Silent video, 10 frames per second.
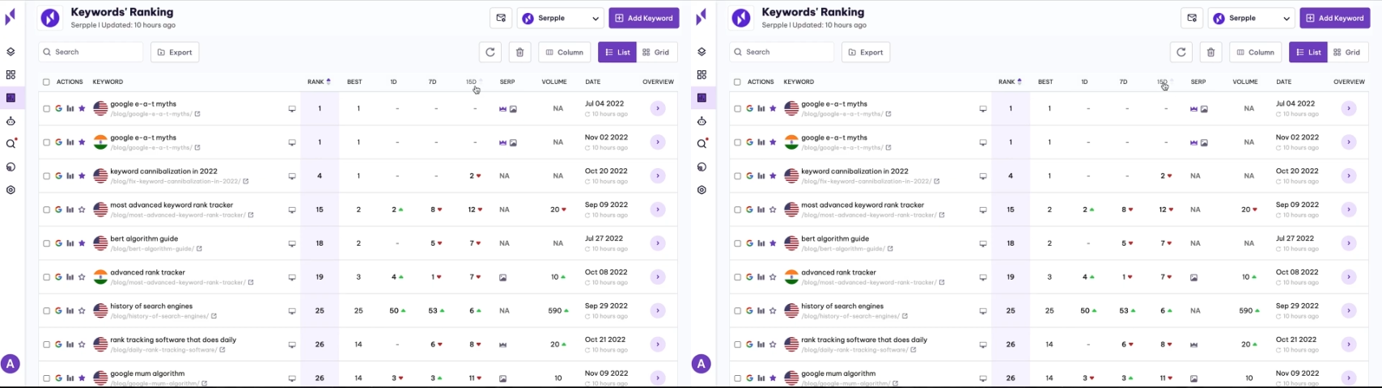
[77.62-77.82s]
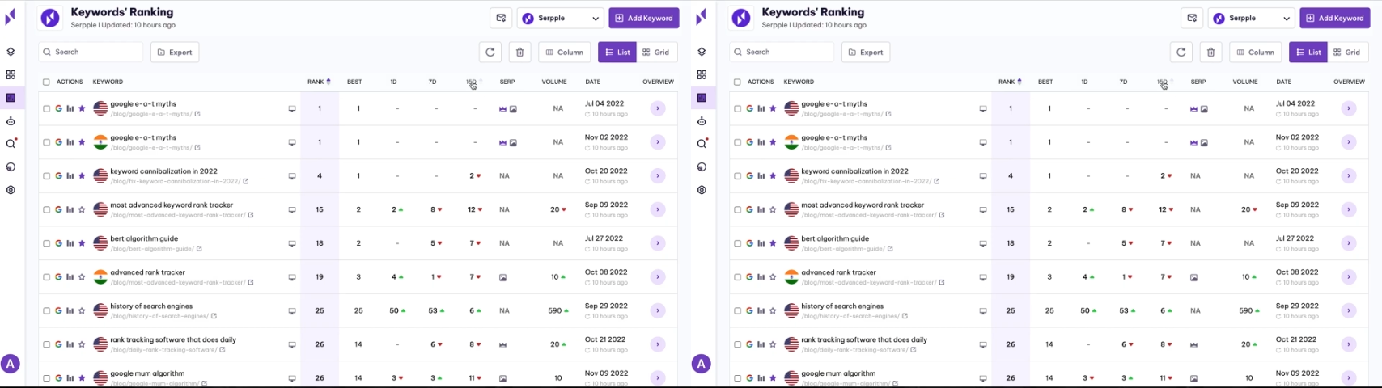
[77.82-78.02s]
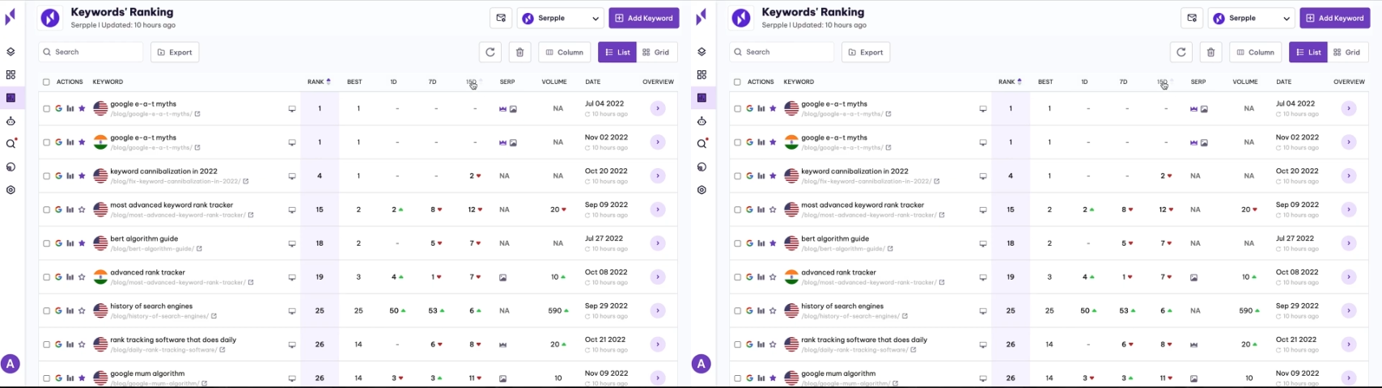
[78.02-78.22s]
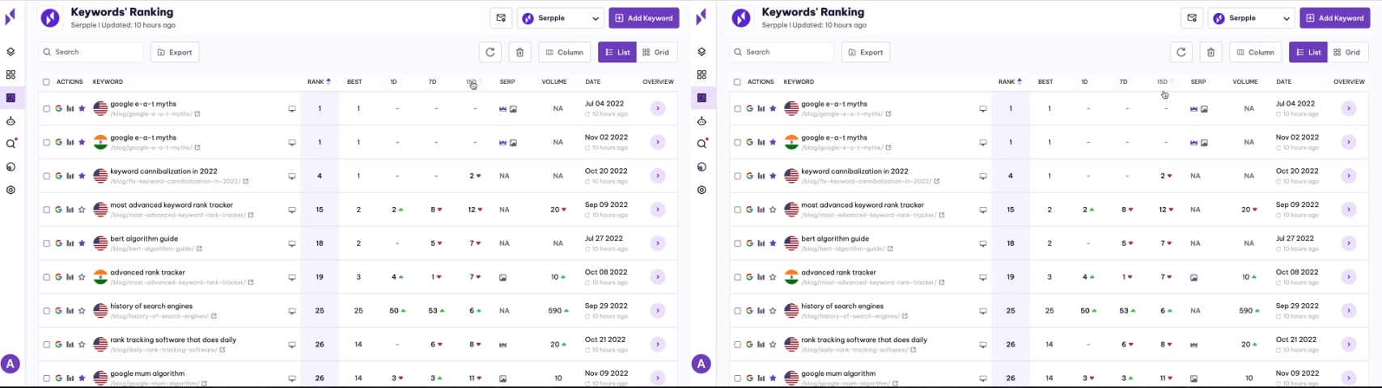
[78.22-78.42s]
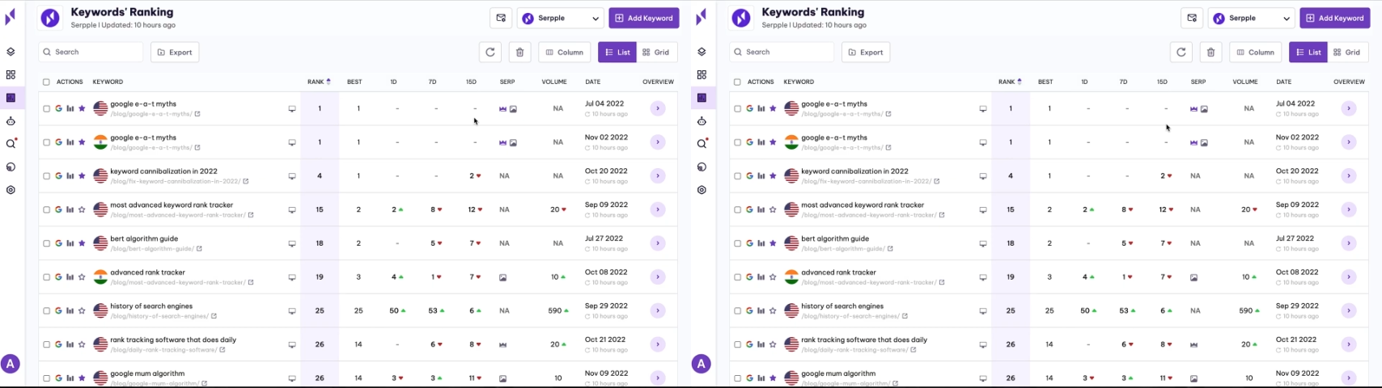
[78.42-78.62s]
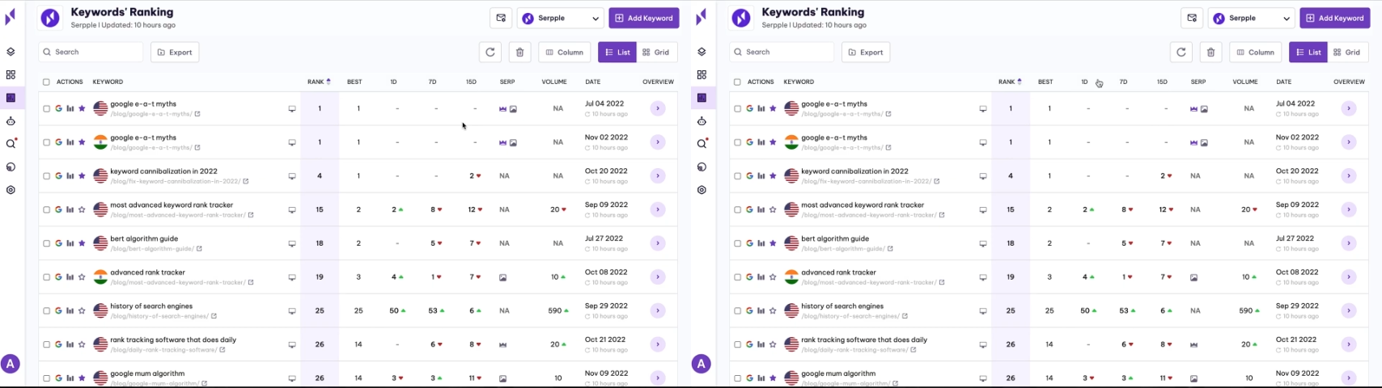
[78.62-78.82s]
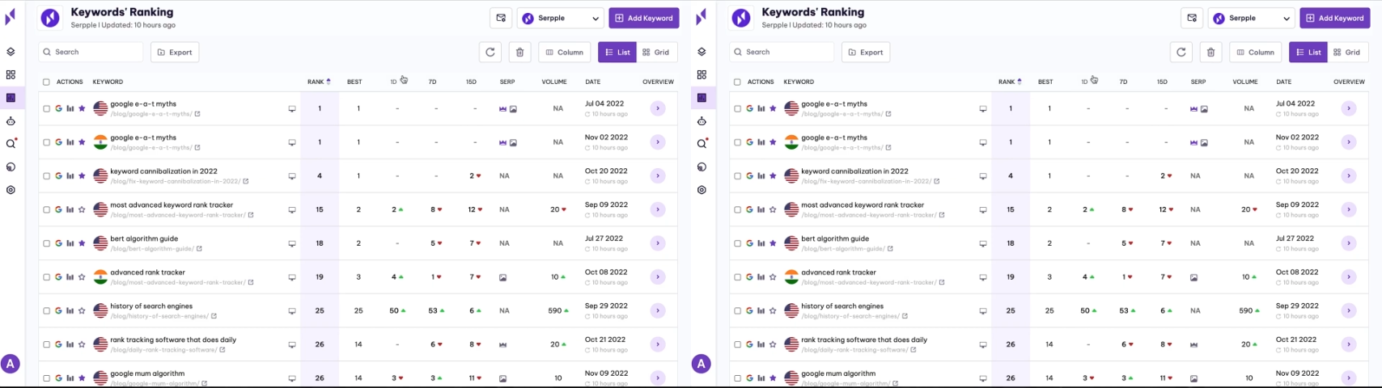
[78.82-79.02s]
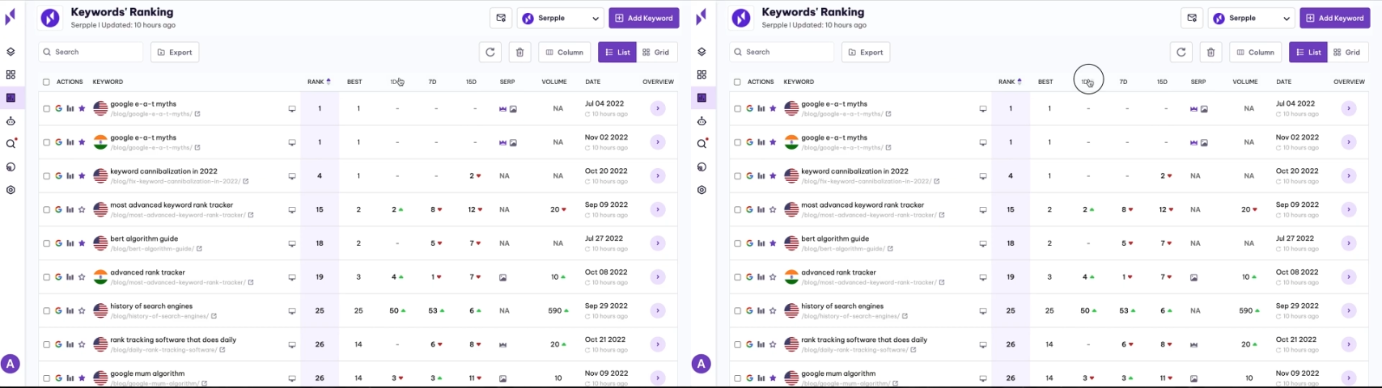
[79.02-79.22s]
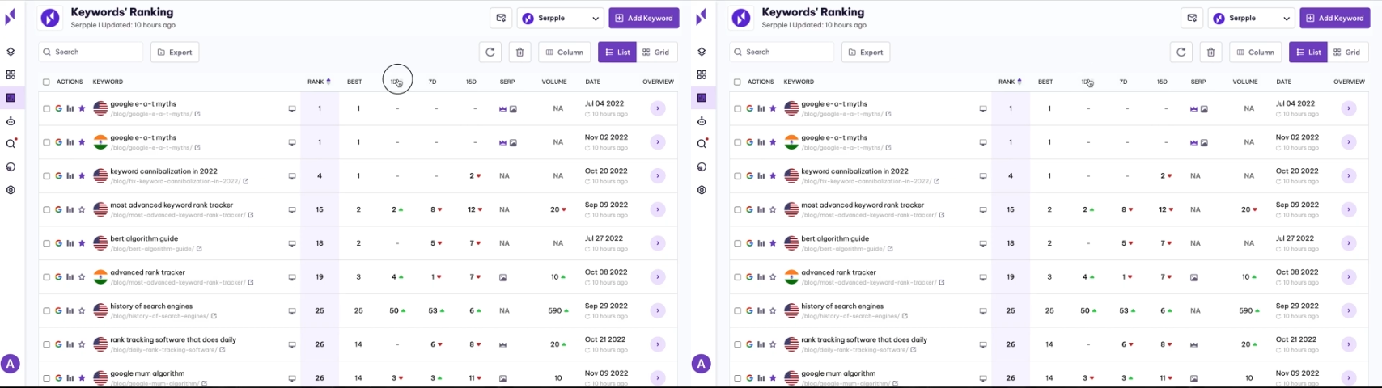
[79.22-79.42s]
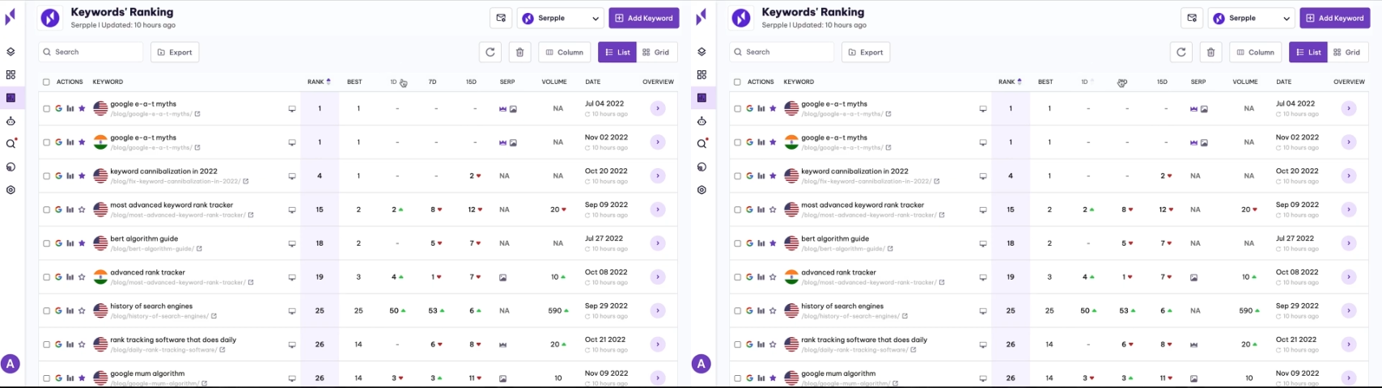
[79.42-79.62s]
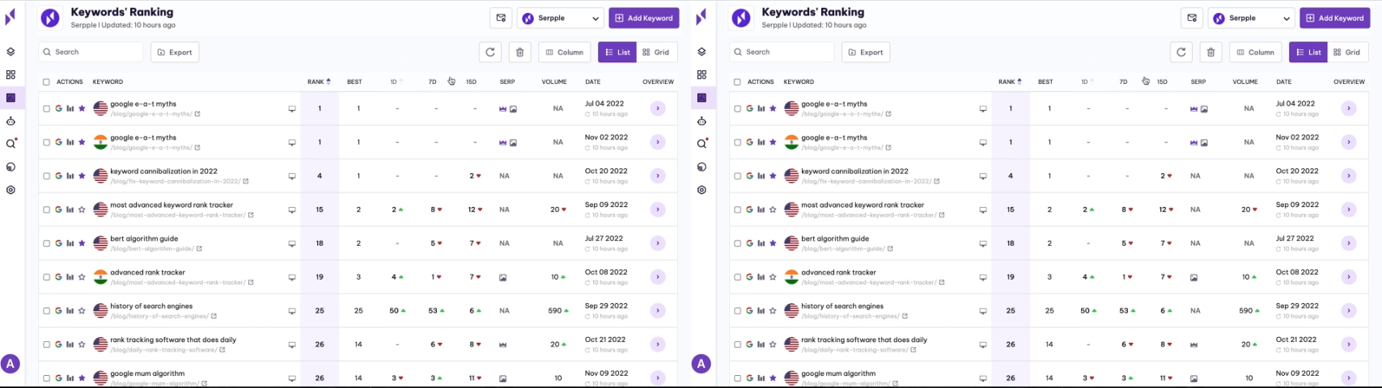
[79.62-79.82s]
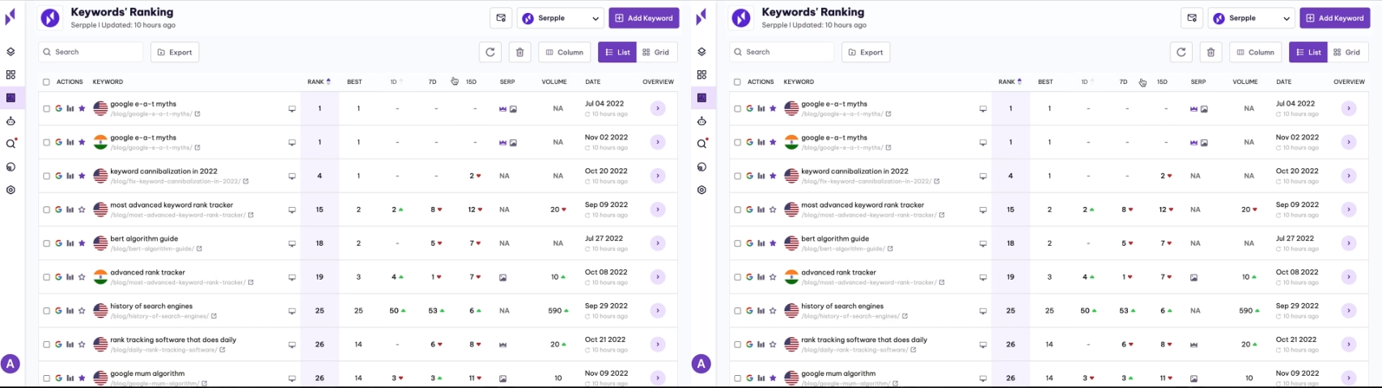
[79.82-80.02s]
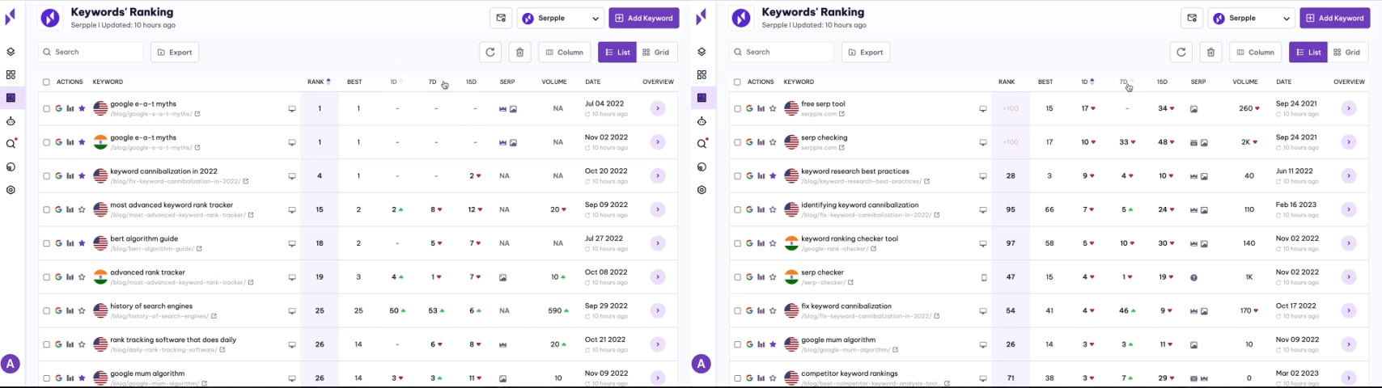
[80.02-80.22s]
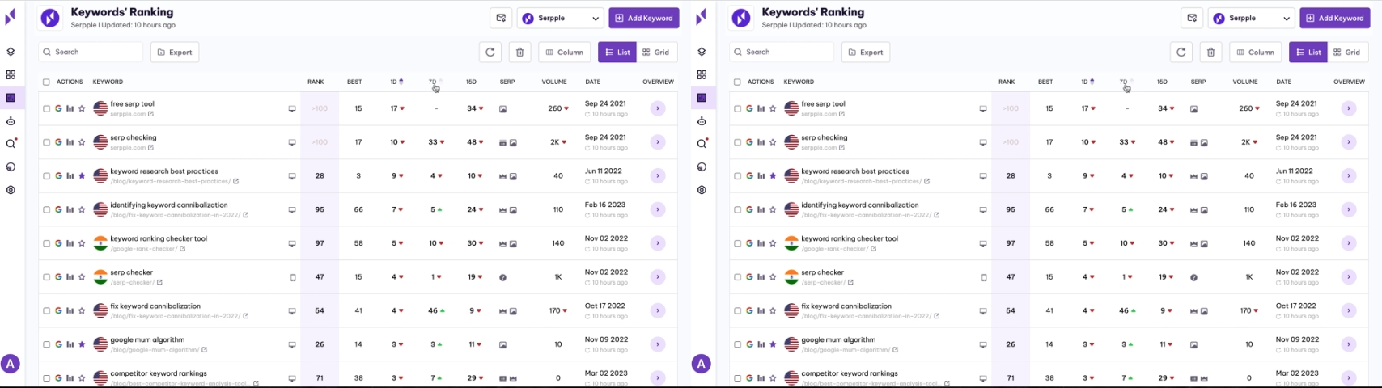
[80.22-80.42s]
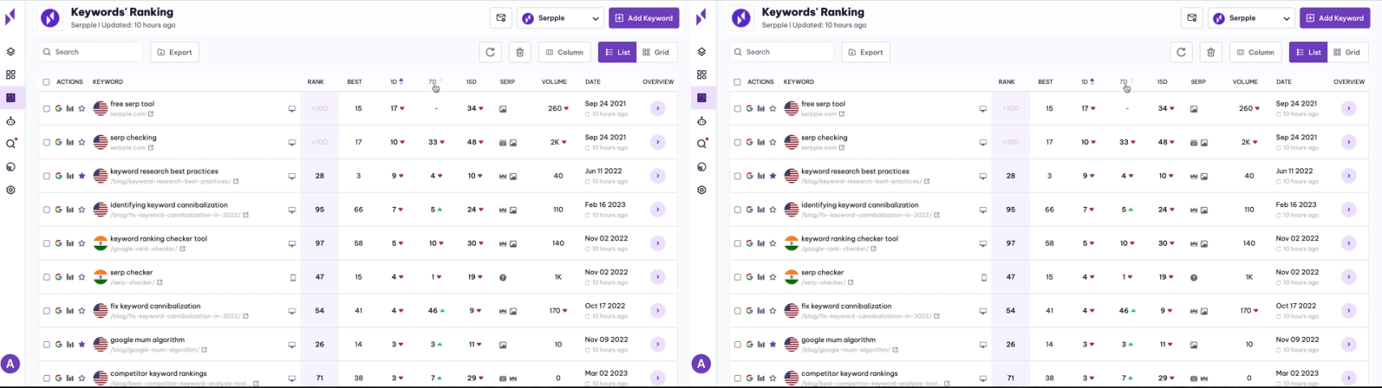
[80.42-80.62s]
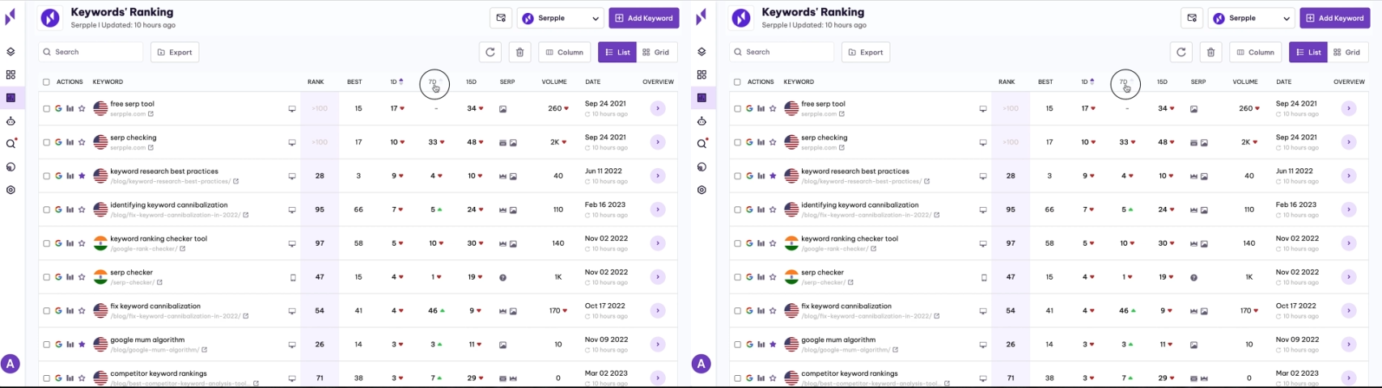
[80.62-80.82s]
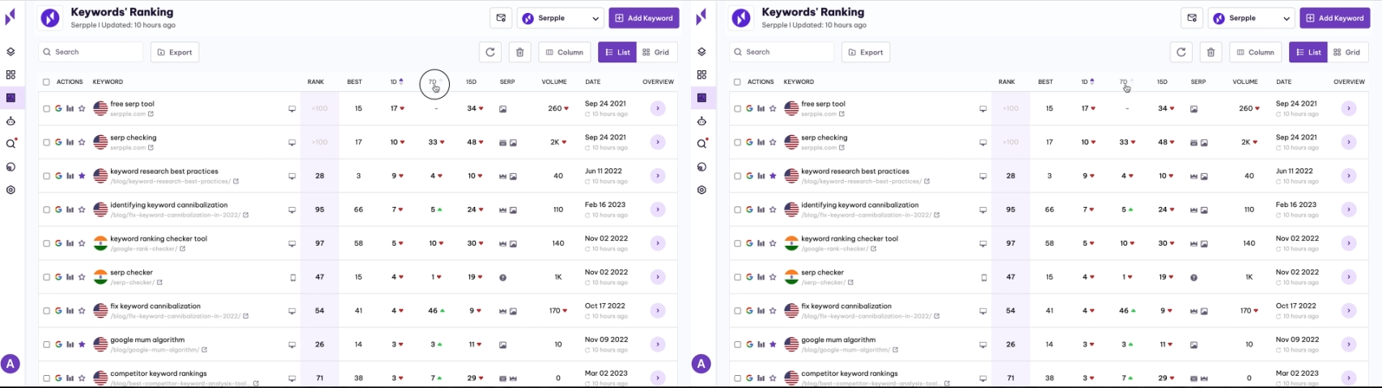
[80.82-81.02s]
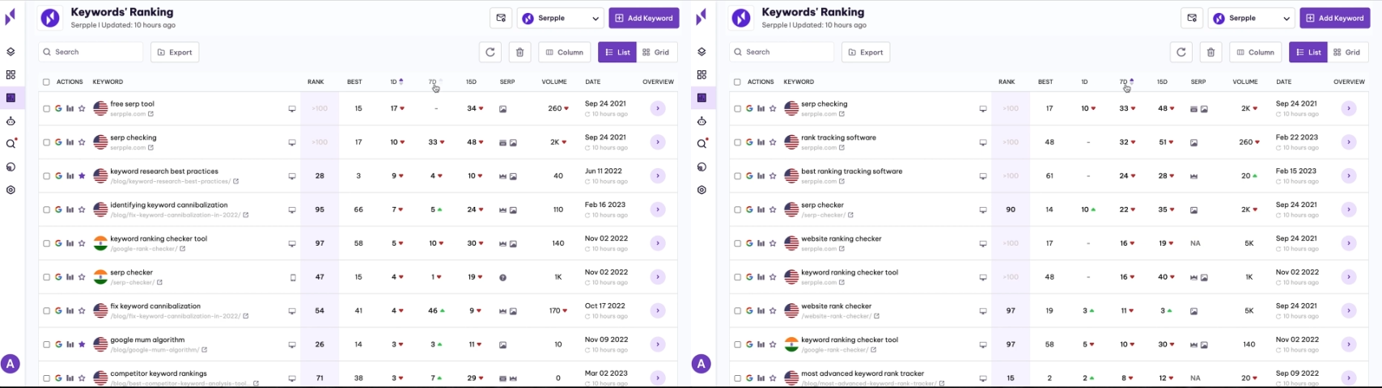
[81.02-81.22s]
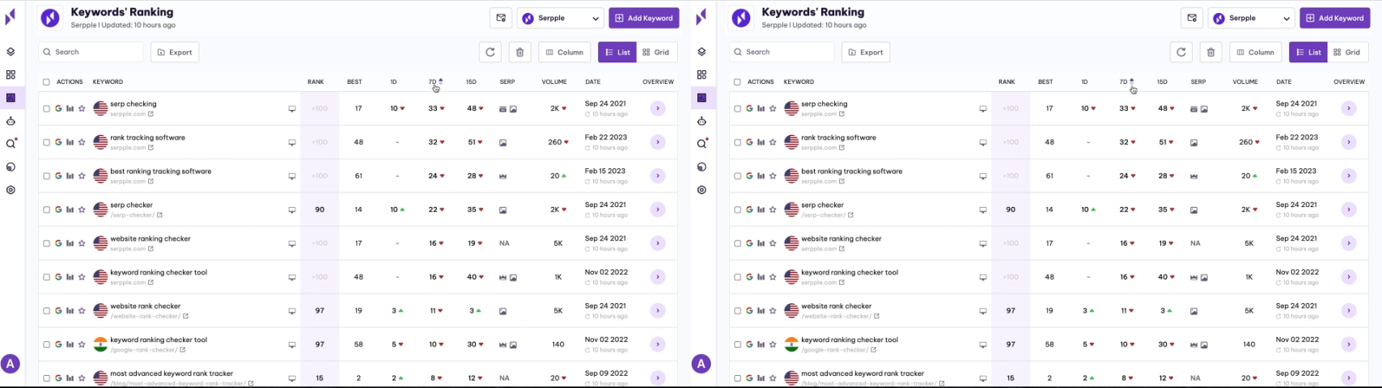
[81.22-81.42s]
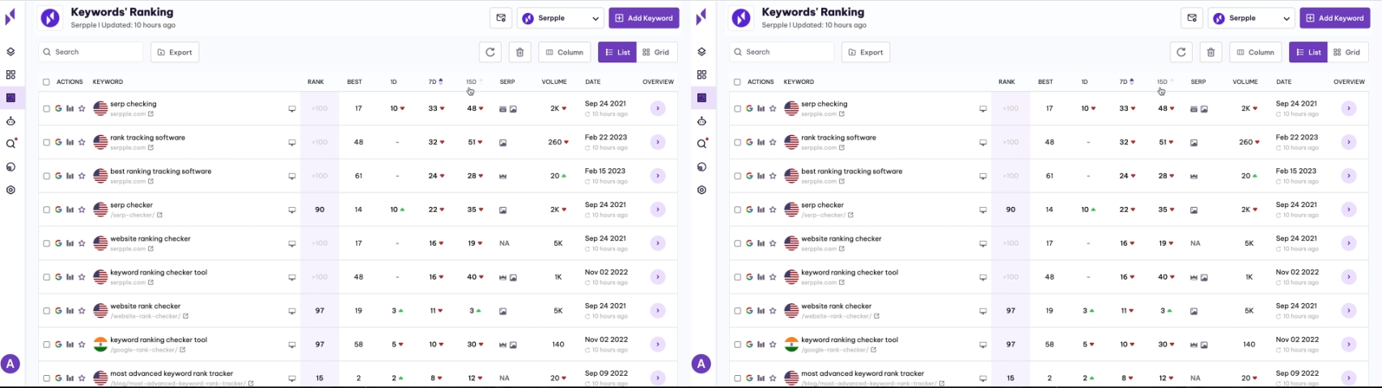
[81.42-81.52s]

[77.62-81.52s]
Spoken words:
[unreadable: no face in view]